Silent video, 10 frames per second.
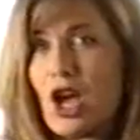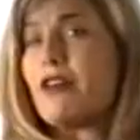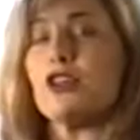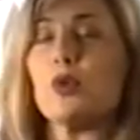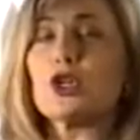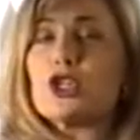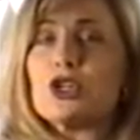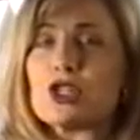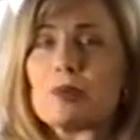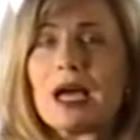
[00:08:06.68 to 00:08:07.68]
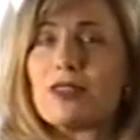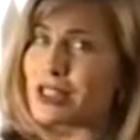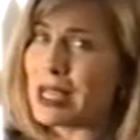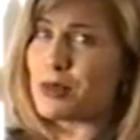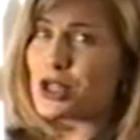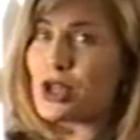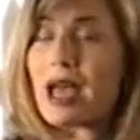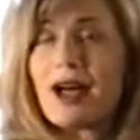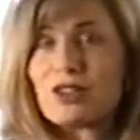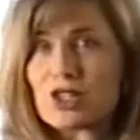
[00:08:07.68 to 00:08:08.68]
Now if you wish to display the
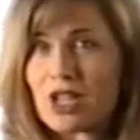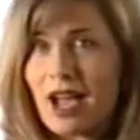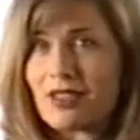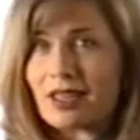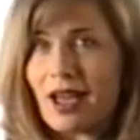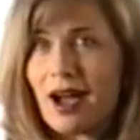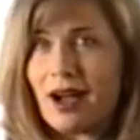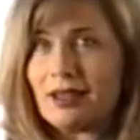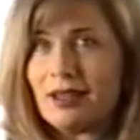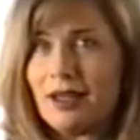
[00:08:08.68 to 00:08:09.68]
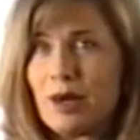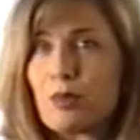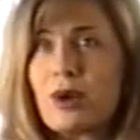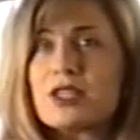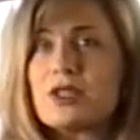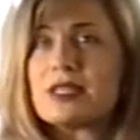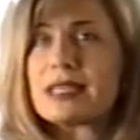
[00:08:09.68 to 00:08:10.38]
temperature outside the car, press